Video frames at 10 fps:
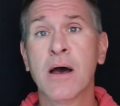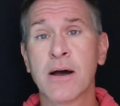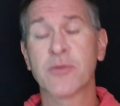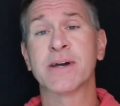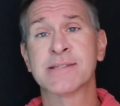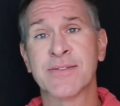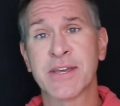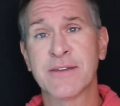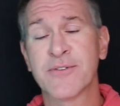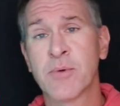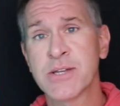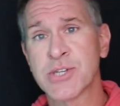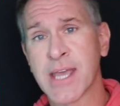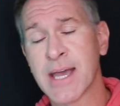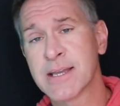Otherwise, I thank you for
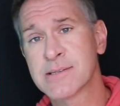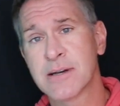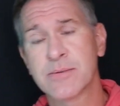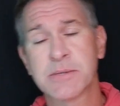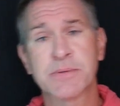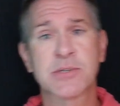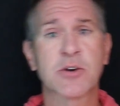watching. And as always, please